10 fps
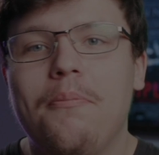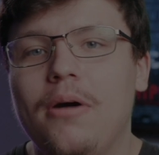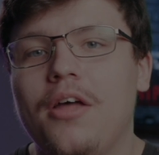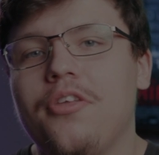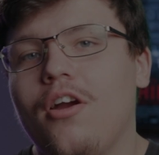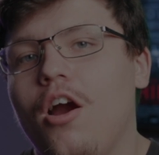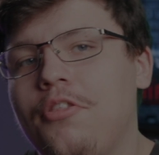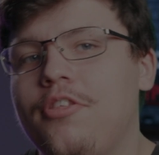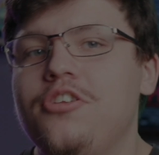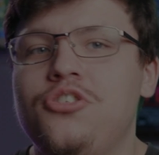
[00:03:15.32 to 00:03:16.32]
But there are
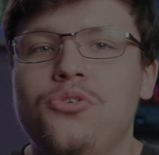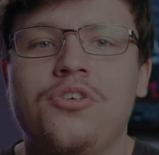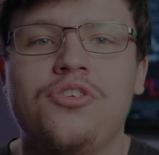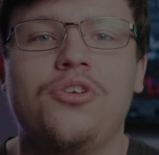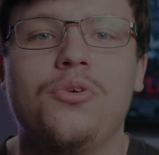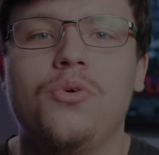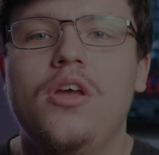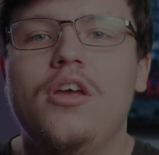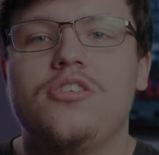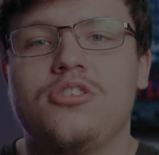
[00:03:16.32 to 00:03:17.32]
things you can do
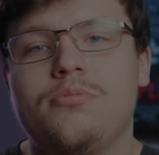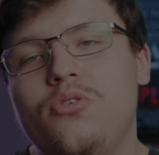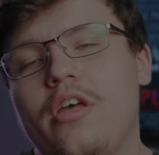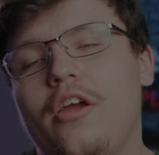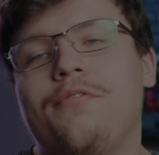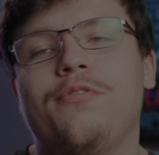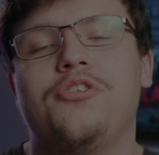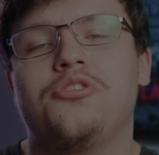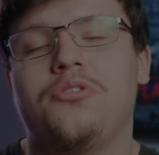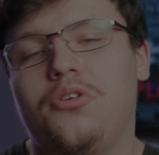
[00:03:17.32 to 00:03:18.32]
to smooth out your
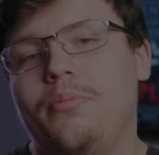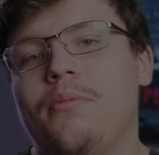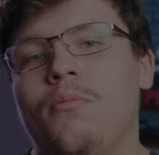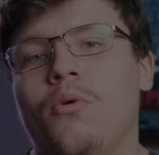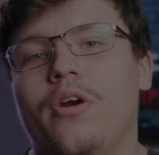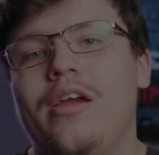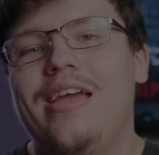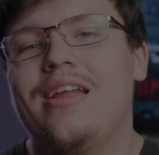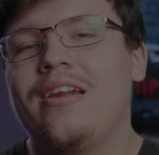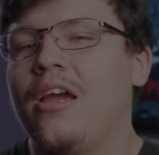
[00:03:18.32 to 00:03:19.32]
footage a little bit more
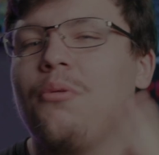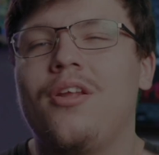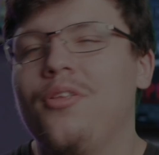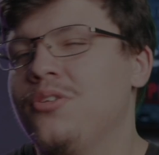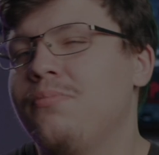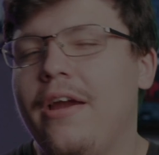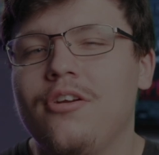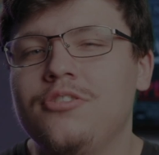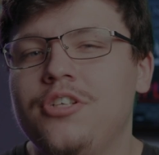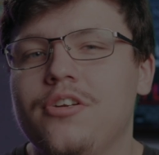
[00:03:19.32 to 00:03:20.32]
and get rid of those
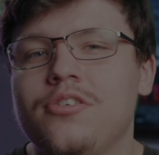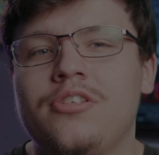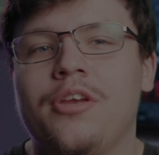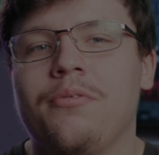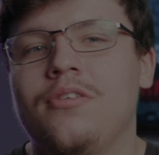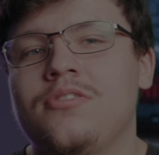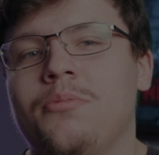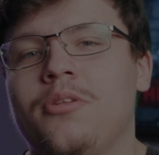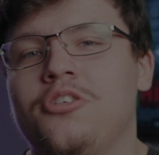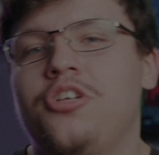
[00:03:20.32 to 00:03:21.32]
micro jitters, get rid of
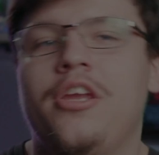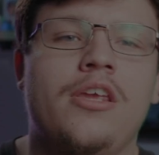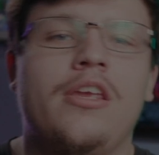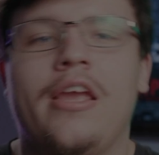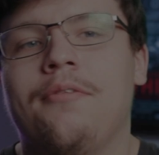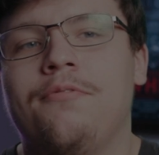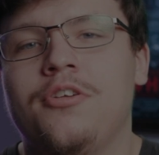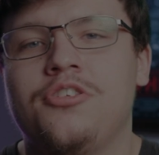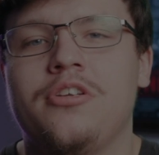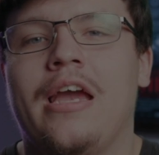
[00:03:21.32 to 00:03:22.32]
some of the shaky cam
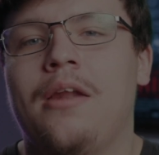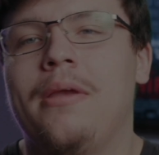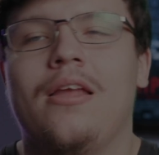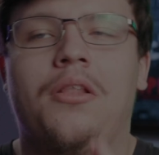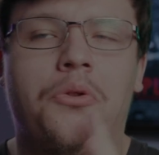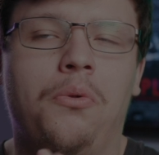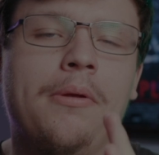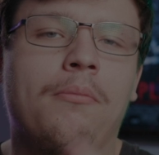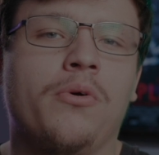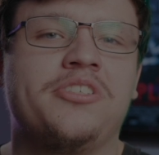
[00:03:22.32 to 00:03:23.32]
footage, and kind of make it a little
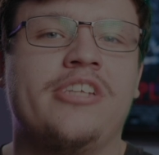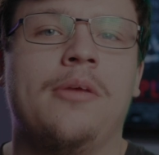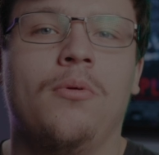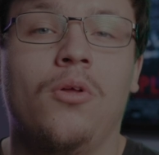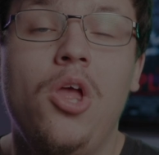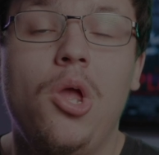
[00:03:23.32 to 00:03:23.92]
bit more stable